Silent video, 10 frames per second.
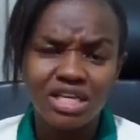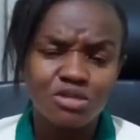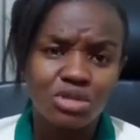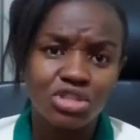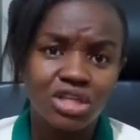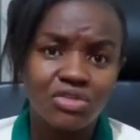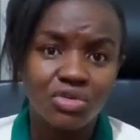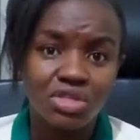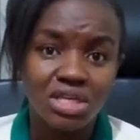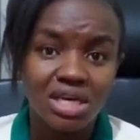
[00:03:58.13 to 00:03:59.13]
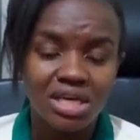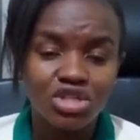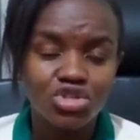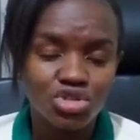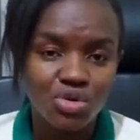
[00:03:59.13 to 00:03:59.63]
especially if you're taking
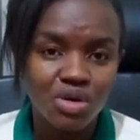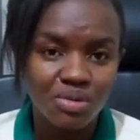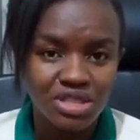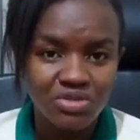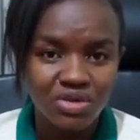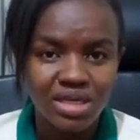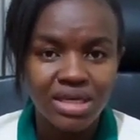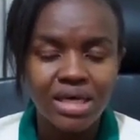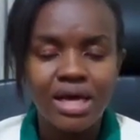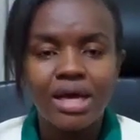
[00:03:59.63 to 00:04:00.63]
it during breastfeeding.